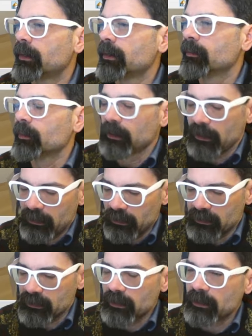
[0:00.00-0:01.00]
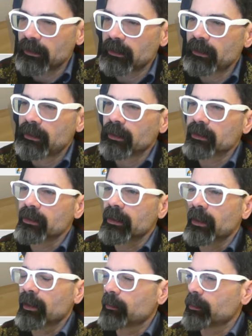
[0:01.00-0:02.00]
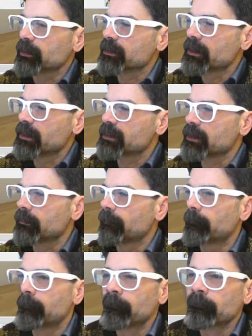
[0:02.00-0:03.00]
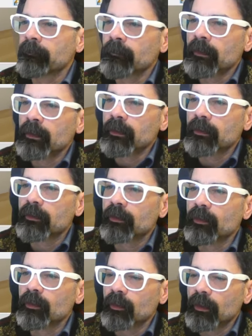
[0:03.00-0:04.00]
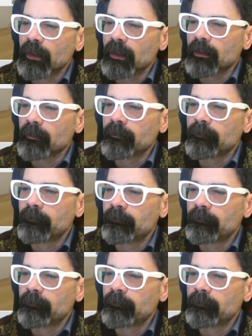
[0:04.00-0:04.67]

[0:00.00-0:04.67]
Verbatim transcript: it really doesn't doesn't help us does it to um,